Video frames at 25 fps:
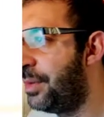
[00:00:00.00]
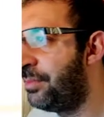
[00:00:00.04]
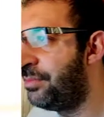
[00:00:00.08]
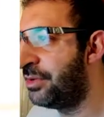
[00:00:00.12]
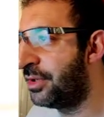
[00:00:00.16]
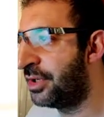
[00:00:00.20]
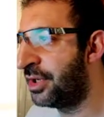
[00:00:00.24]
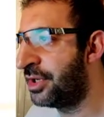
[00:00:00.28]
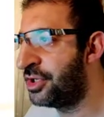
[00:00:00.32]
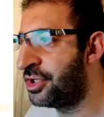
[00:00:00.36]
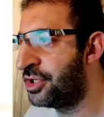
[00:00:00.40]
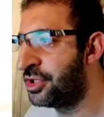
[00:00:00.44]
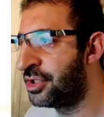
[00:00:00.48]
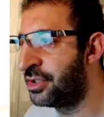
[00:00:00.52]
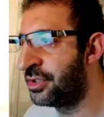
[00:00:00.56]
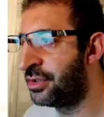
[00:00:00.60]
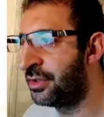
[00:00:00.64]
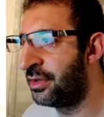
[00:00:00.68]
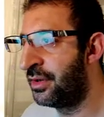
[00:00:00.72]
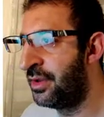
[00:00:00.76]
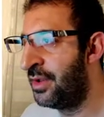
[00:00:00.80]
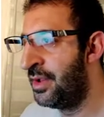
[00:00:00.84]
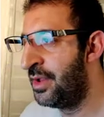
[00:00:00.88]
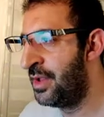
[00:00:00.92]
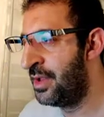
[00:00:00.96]
the
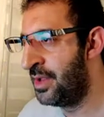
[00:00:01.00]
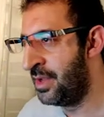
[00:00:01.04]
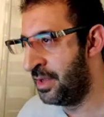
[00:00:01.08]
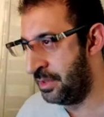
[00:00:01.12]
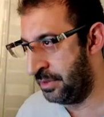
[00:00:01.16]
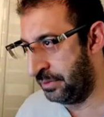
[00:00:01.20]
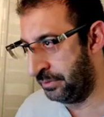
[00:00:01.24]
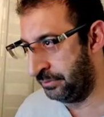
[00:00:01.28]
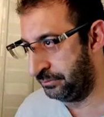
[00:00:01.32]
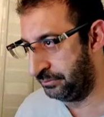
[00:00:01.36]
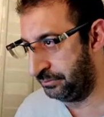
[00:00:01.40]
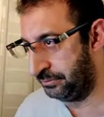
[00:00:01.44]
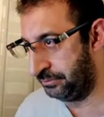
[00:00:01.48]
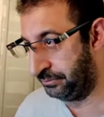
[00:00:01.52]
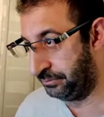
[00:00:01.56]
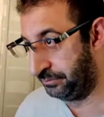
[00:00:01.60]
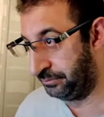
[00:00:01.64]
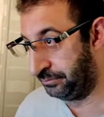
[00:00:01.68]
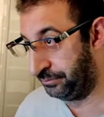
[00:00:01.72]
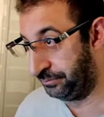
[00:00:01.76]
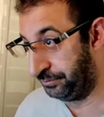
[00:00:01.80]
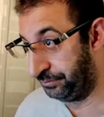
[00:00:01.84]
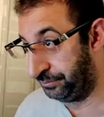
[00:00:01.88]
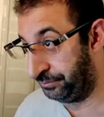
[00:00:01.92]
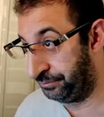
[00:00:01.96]
application.
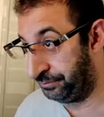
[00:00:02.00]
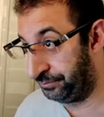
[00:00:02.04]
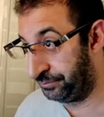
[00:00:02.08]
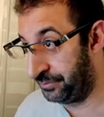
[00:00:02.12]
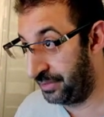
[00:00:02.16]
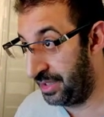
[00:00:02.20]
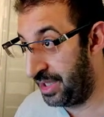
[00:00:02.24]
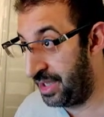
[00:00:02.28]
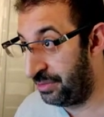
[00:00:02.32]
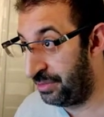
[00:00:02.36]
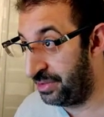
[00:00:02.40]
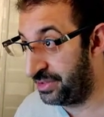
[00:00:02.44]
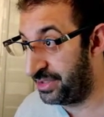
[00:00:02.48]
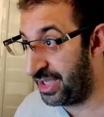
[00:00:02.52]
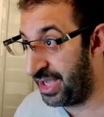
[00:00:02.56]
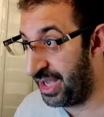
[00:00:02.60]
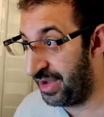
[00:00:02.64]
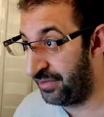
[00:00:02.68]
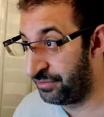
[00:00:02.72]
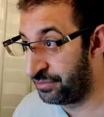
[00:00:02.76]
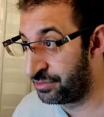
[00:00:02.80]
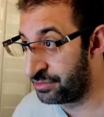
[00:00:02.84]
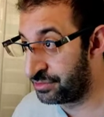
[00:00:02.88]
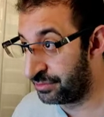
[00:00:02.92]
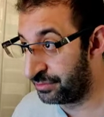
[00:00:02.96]
Here what
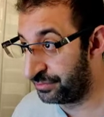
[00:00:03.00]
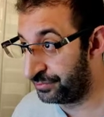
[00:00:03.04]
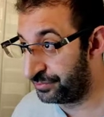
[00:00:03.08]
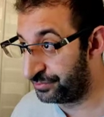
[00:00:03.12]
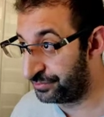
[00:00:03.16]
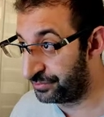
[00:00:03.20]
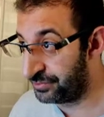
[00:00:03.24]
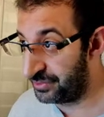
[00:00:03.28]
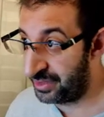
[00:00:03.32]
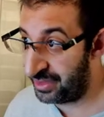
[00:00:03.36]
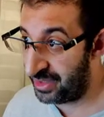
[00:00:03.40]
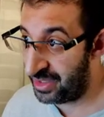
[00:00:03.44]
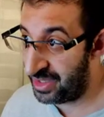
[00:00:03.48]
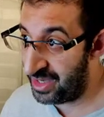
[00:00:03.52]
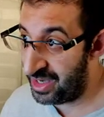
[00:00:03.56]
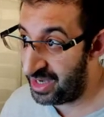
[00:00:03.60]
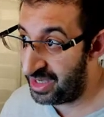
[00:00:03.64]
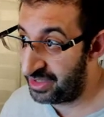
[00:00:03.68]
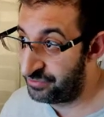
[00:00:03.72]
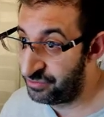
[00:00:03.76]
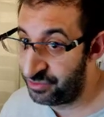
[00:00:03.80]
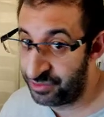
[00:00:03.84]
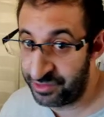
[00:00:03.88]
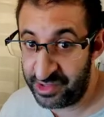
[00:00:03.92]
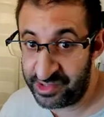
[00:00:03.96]
I have to do.
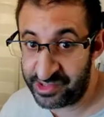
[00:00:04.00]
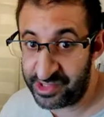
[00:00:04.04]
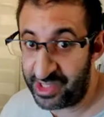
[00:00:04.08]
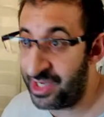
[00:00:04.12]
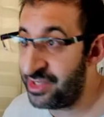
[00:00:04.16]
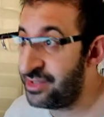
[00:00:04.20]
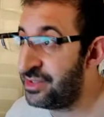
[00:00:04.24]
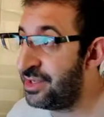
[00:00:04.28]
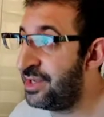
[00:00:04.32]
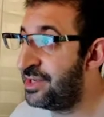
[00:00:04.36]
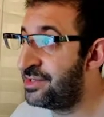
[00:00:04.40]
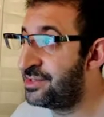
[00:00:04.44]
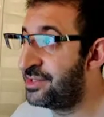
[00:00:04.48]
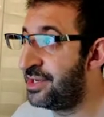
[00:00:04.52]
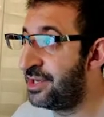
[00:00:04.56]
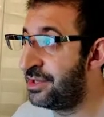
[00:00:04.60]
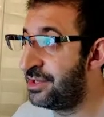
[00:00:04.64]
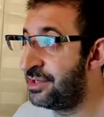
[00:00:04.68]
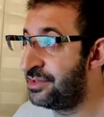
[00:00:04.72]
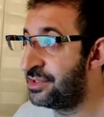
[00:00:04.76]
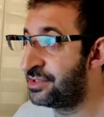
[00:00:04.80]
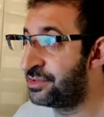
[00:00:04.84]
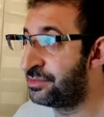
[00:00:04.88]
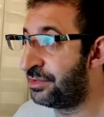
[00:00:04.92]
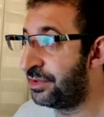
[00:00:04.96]
Add view, this ID is
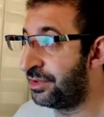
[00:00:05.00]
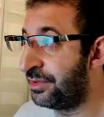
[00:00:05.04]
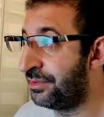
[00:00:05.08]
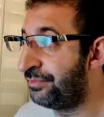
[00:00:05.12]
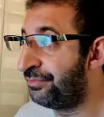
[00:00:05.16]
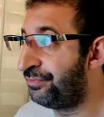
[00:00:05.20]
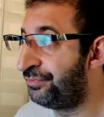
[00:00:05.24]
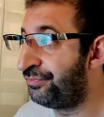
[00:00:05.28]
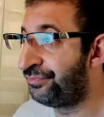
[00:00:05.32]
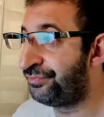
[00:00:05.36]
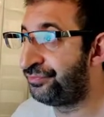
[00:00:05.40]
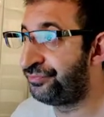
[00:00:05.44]
here, this one.